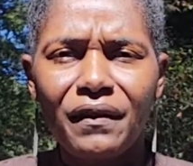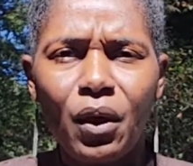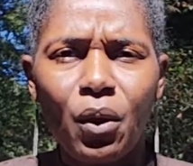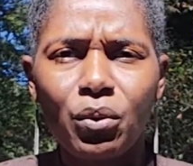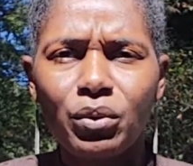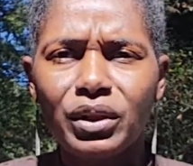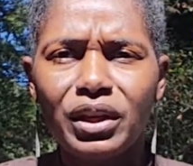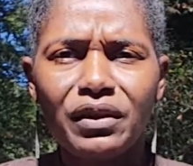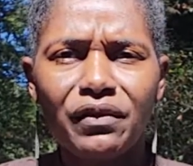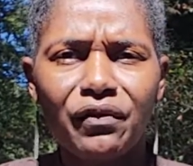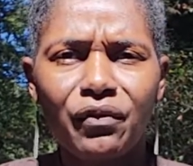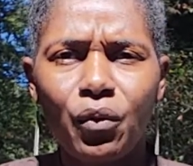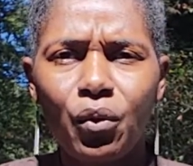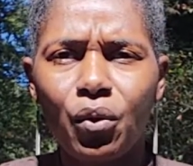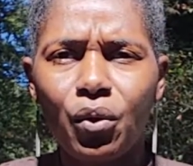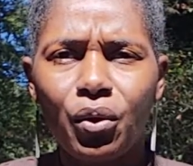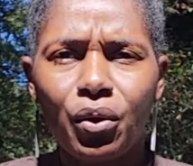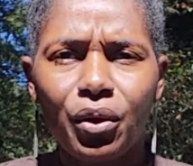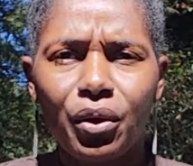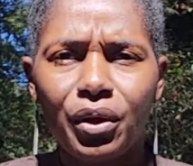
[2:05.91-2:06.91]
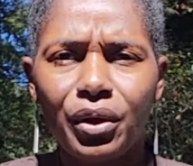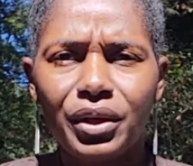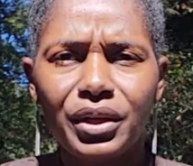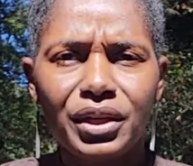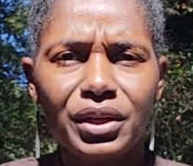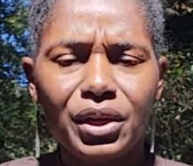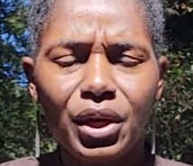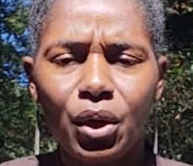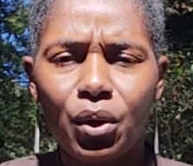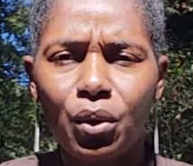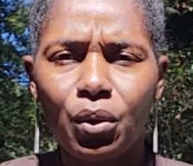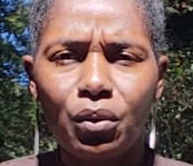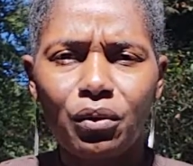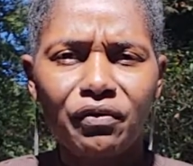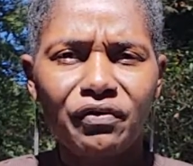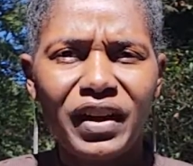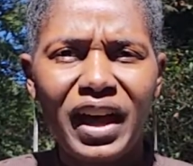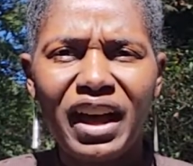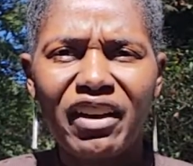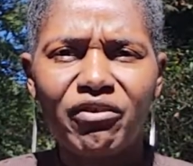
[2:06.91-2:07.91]
only for
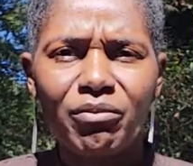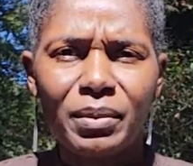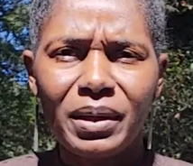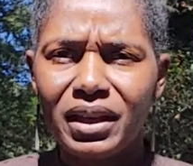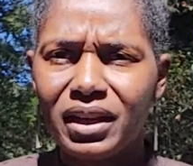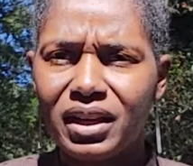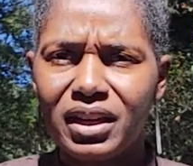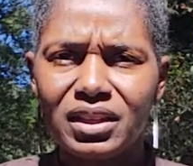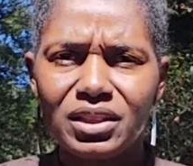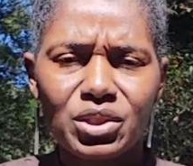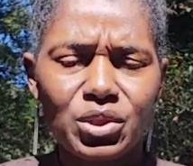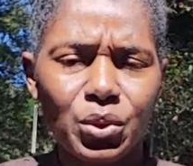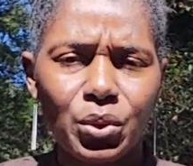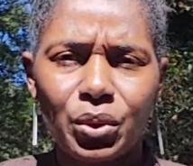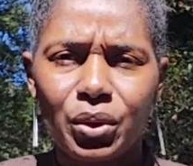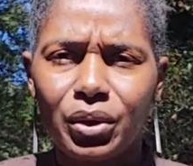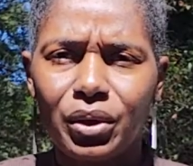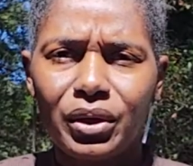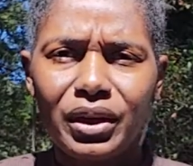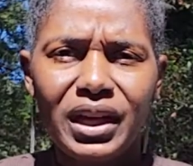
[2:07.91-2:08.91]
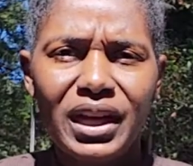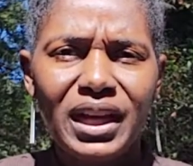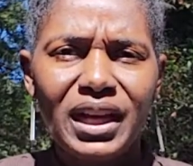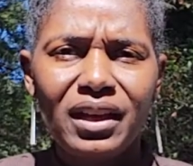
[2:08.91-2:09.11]
5 minutes or